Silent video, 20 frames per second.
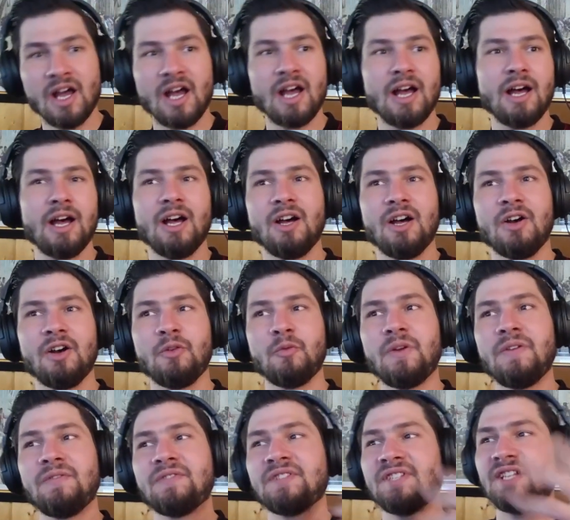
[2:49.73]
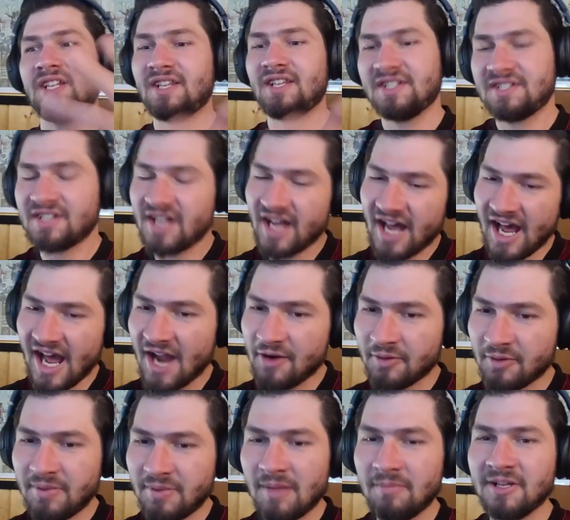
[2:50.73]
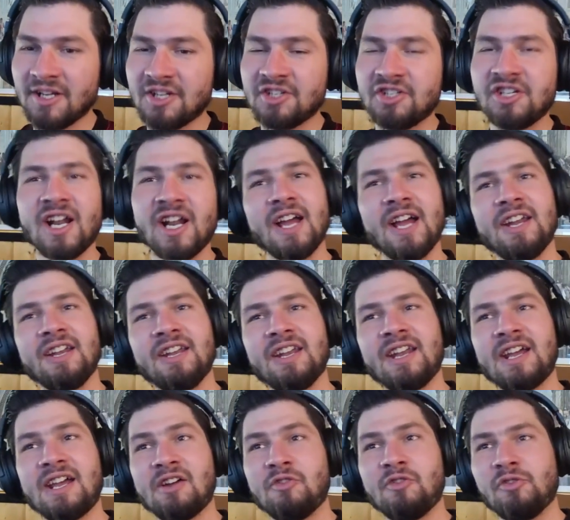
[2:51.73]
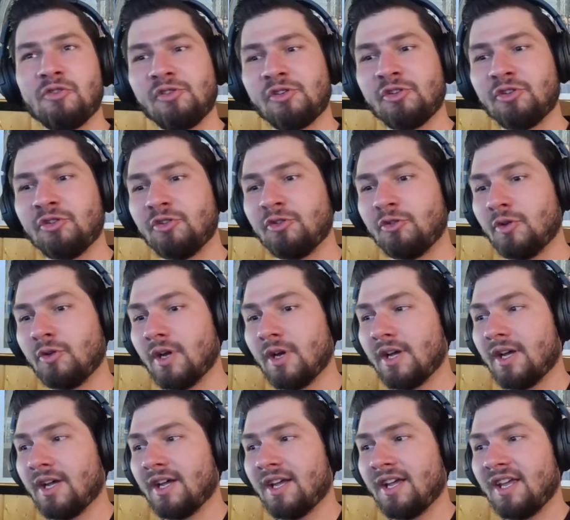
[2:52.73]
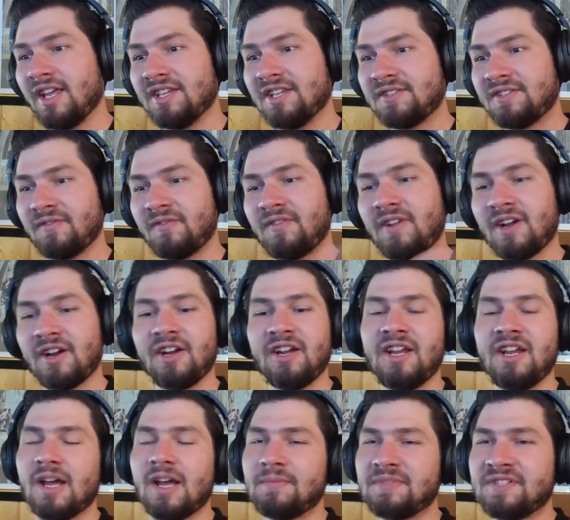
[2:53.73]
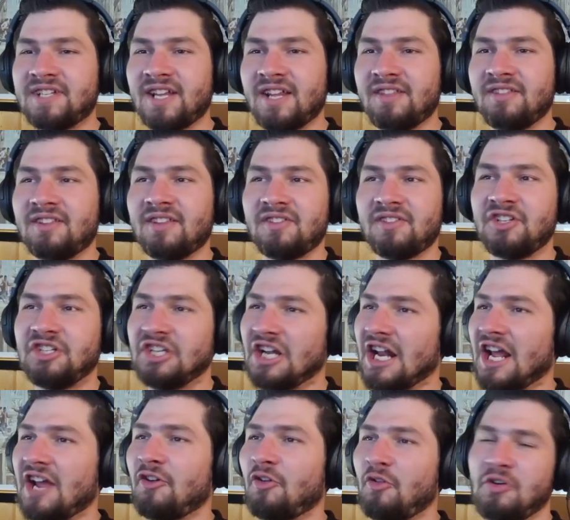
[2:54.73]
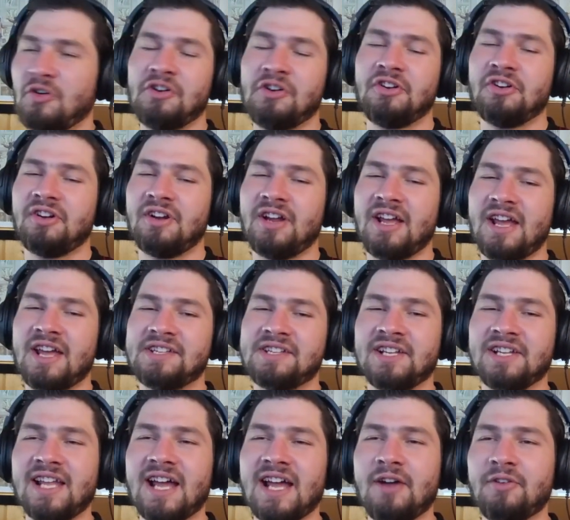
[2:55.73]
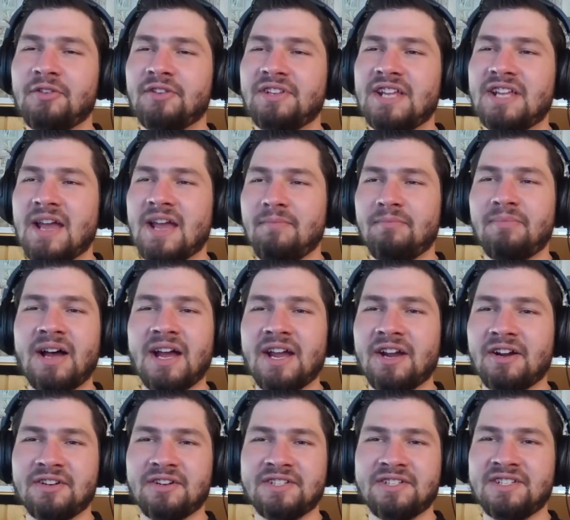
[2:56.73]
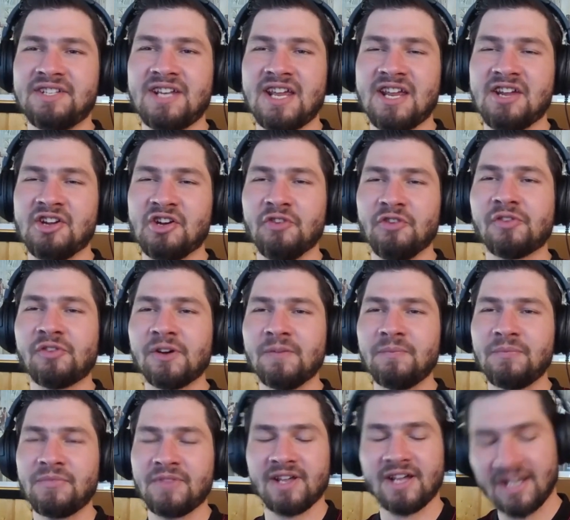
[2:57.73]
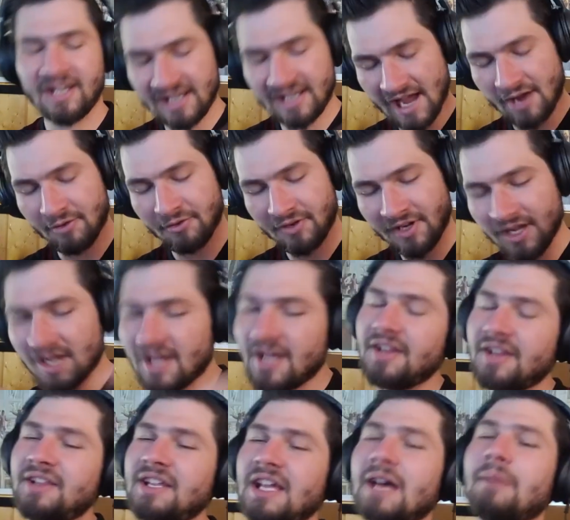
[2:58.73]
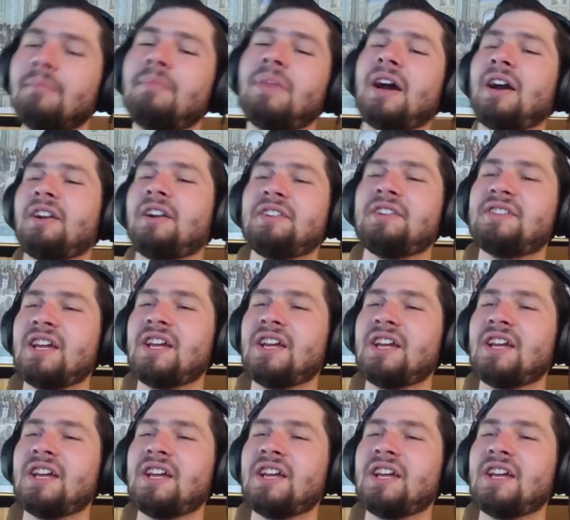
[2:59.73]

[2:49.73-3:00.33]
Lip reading: We've seen this High Republic Jedi now who is very upset that the Jedi Order has allowed the Empire to take over. I'm not